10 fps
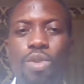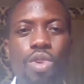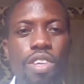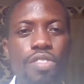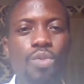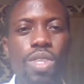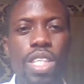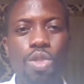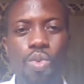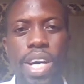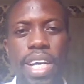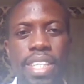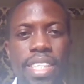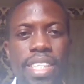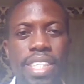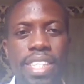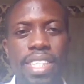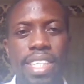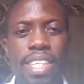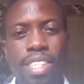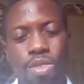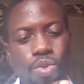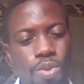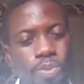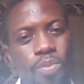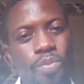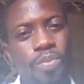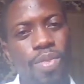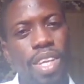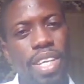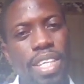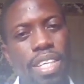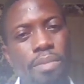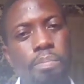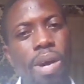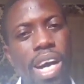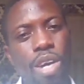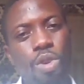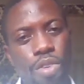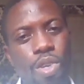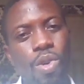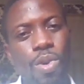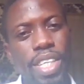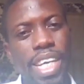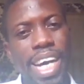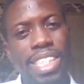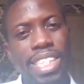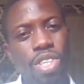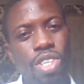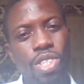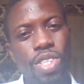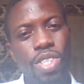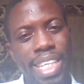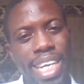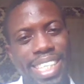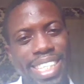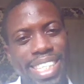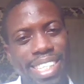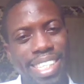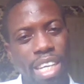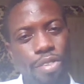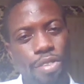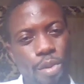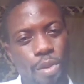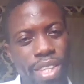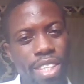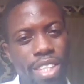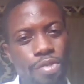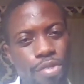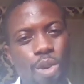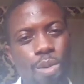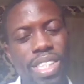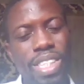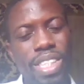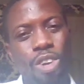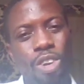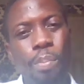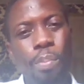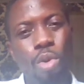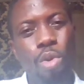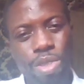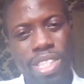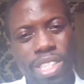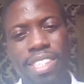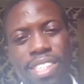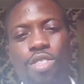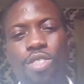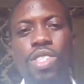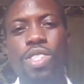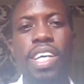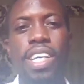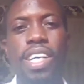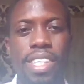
Going from water to wine is the power of God at creation that created, that formed, that forms and upholds the existence of water.